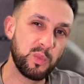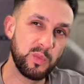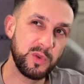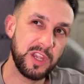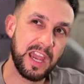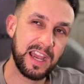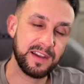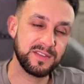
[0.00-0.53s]

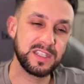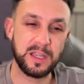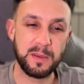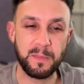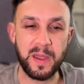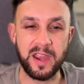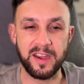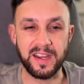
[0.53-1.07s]
you have to
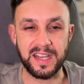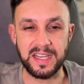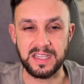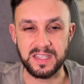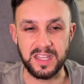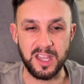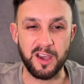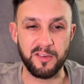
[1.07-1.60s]
compare it
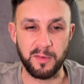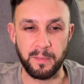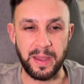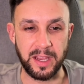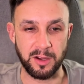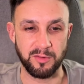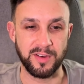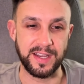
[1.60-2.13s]
against the other
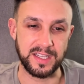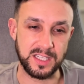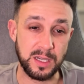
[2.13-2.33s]
manga rares.